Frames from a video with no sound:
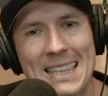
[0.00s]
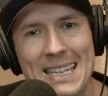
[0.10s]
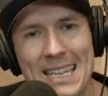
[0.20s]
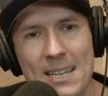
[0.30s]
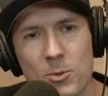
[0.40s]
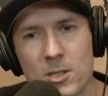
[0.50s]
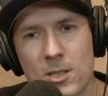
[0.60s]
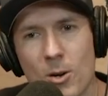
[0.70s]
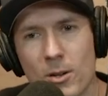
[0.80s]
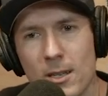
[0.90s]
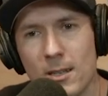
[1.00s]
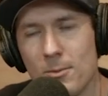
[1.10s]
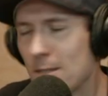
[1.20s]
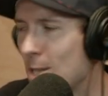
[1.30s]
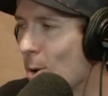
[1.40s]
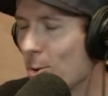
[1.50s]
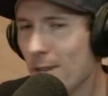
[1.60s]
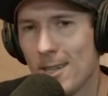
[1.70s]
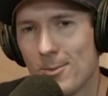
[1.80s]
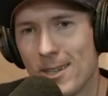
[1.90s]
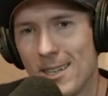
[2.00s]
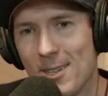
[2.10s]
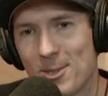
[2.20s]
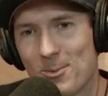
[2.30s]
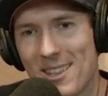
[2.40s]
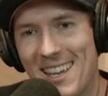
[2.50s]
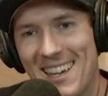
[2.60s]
Anthony was going. Tony, when he was with